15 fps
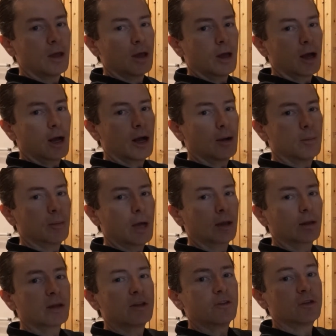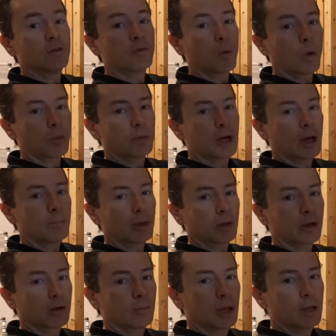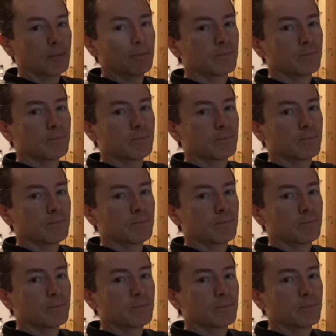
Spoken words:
at least you've warmed it up a little bit.